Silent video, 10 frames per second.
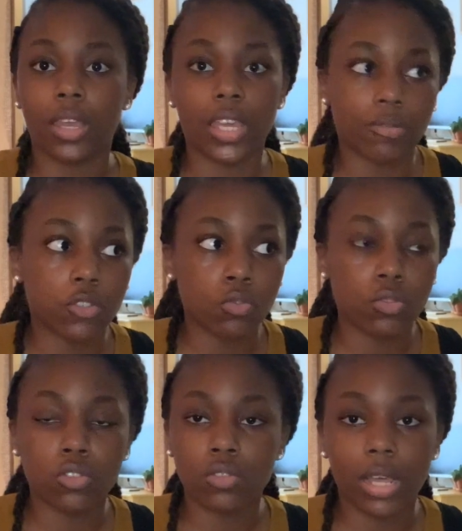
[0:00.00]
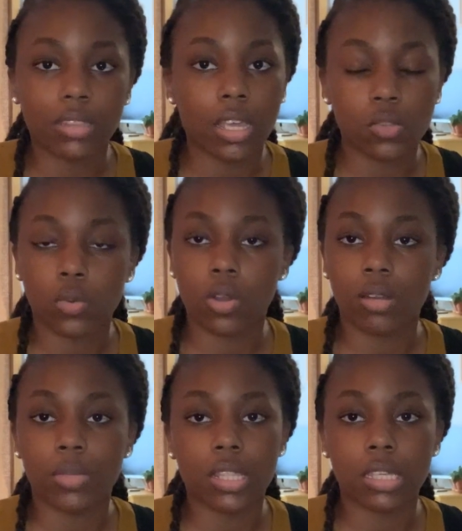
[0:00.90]
If you knew that things were going
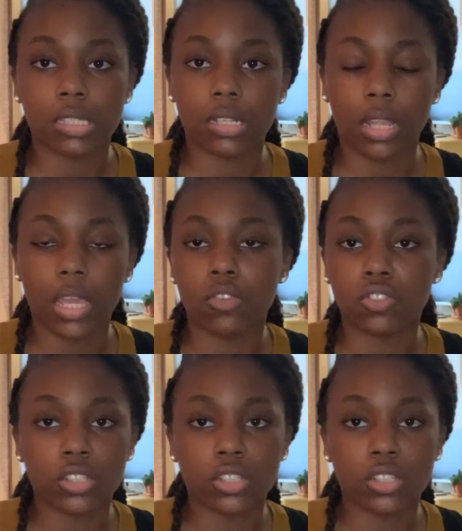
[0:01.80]
to be this delayed, you should